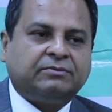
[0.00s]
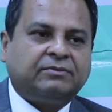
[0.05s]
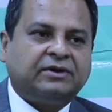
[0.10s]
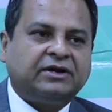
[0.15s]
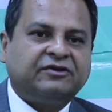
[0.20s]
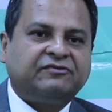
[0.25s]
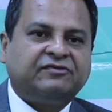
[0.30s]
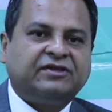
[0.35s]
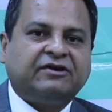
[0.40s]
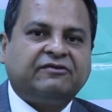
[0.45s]

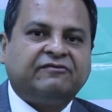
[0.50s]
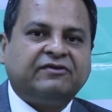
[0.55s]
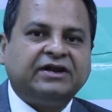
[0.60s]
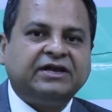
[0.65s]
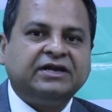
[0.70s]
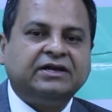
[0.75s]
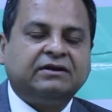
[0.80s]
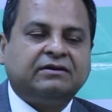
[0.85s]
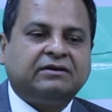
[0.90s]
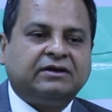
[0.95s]
But
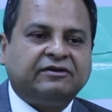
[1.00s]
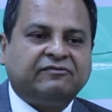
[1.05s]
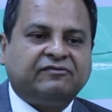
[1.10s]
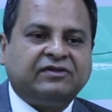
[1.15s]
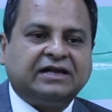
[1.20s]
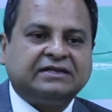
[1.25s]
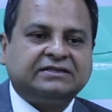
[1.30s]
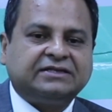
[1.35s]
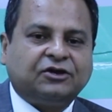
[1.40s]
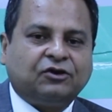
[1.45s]
if
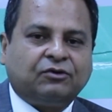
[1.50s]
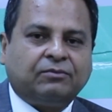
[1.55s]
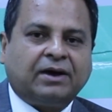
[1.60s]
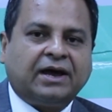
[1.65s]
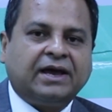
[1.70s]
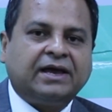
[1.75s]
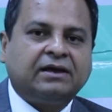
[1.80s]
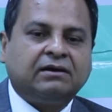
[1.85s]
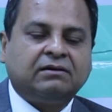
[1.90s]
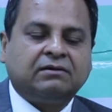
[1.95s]
let's say you're
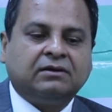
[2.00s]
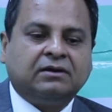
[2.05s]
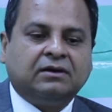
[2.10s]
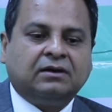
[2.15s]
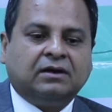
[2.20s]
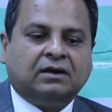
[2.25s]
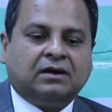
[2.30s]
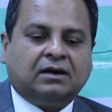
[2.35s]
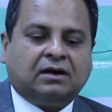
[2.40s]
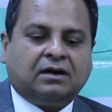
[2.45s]
buying,
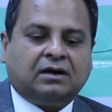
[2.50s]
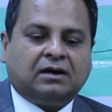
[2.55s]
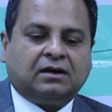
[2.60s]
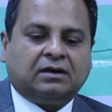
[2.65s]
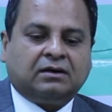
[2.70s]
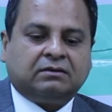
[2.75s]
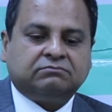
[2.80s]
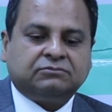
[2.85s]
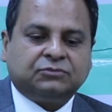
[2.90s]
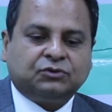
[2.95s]

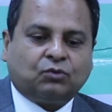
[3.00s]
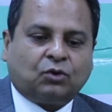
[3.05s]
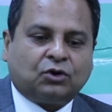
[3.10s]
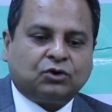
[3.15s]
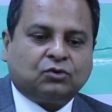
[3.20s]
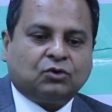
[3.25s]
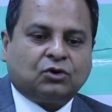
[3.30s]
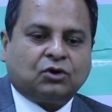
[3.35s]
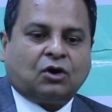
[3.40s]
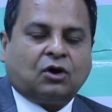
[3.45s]
you want
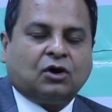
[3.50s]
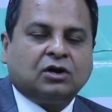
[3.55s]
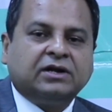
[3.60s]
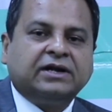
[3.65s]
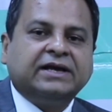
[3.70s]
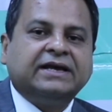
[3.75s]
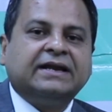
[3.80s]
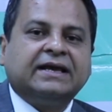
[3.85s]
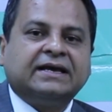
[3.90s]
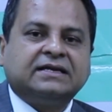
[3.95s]
to go on a
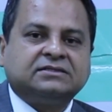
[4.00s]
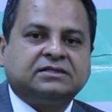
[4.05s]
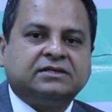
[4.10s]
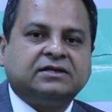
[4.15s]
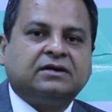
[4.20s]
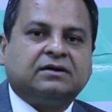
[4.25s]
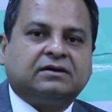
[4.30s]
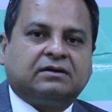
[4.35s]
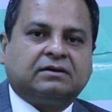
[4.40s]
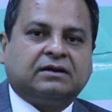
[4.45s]
holiday next
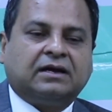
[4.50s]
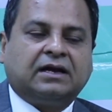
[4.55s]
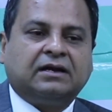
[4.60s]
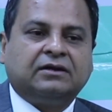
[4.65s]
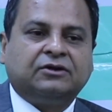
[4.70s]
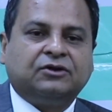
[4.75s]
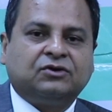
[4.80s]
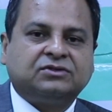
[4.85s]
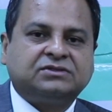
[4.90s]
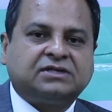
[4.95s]
year
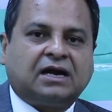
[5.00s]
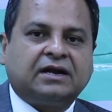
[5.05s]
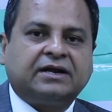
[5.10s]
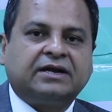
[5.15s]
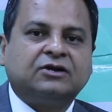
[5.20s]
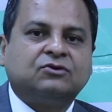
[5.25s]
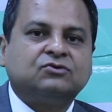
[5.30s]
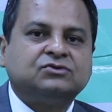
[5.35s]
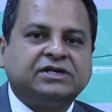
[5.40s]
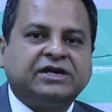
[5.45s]
and you're
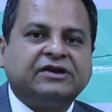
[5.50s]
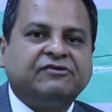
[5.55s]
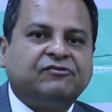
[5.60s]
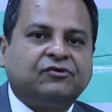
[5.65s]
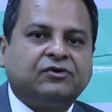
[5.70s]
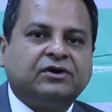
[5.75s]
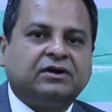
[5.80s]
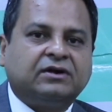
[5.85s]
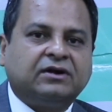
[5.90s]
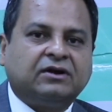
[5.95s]
starting to save
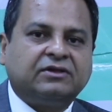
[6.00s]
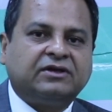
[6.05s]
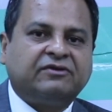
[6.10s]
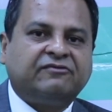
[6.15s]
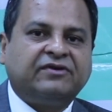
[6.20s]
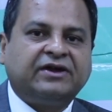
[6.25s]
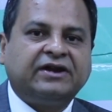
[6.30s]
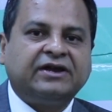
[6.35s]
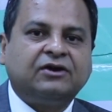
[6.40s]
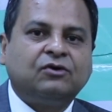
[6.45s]
for it, there are
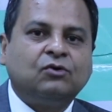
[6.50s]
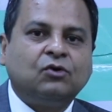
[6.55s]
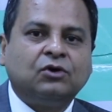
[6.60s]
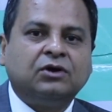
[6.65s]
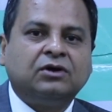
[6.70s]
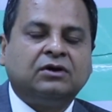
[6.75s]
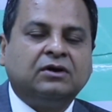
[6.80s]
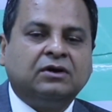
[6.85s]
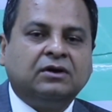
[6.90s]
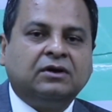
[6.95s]
very
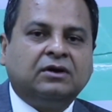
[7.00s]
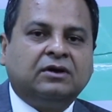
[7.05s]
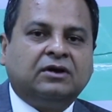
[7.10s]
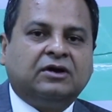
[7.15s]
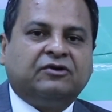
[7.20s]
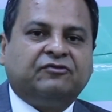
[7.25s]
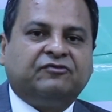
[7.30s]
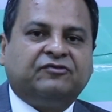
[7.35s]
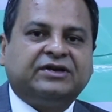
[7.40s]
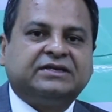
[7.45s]
good
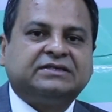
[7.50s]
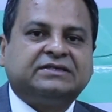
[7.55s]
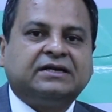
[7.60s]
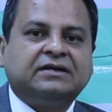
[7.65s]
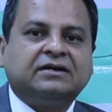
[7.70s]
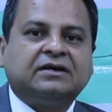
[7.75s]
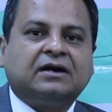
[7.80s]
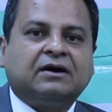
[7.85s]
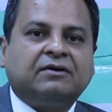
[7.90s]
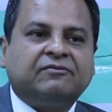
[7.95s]
fixed
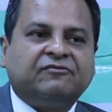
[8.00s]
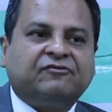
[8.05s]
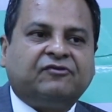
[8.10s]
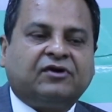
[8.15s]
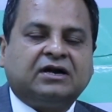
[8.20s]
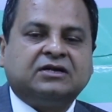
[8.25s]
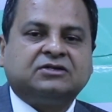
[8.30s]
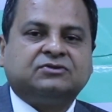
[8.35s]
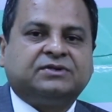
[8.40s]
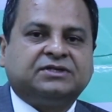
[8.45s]
income
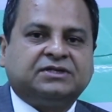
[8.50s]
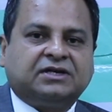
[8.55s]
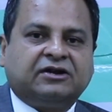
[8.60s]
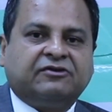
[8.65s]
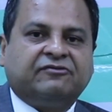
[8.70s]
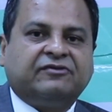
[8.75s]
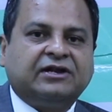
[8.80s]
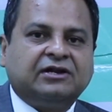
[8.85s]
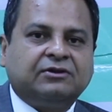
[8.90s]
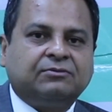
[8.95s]
funds which are
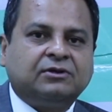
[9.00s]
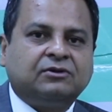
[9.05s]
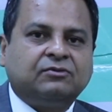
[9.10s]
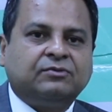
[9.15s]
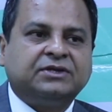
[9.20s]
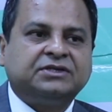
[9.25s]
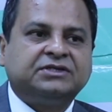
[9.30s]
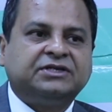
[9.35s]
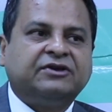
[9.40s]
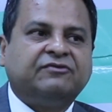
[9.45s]
available,
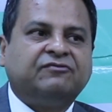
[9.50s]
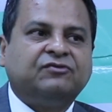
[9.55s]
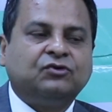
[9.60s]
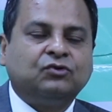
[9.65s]
which give